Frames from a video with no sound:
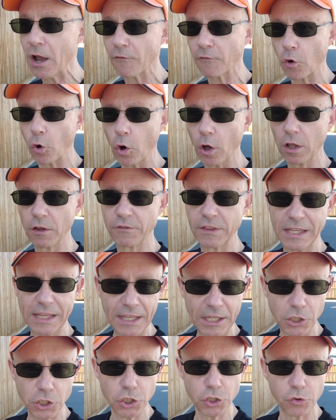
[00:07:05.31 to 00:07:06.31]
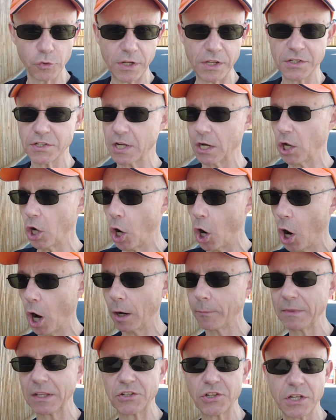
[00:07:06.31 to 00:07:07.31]
for all of the injuries and
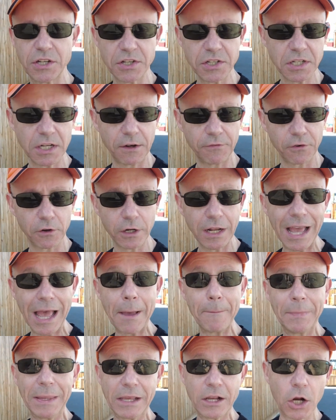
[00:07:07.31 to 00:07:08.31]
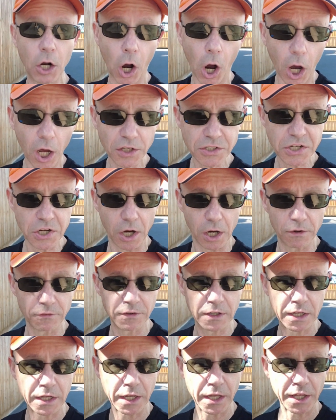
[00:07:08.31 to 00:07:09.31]
harm that she suffered because of
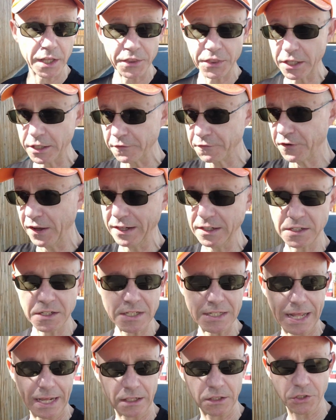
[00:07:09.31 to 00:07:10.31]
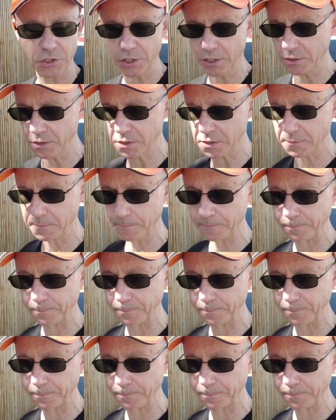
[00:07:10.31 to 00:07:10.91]
the defendant's negligence.